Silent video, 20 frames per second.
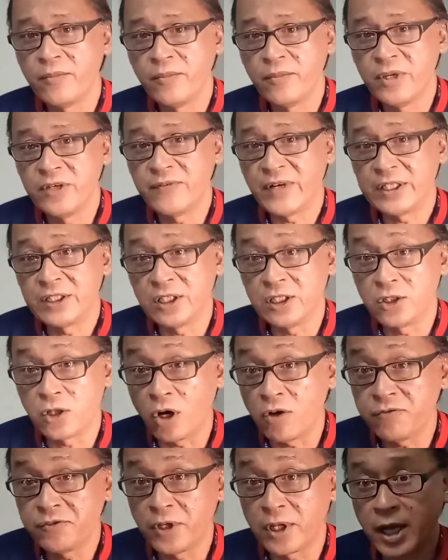If I turn
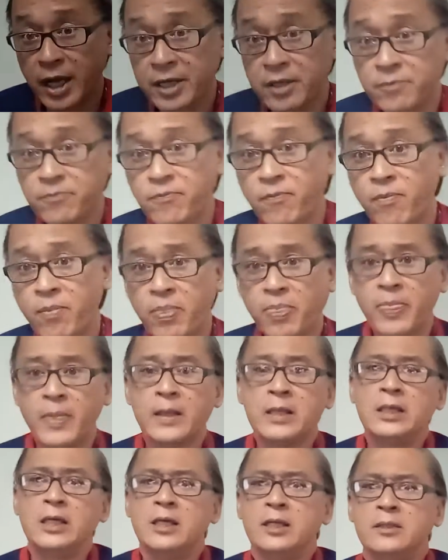off the light,
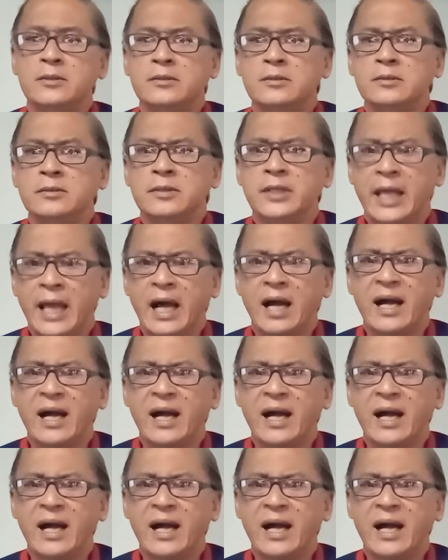yeah,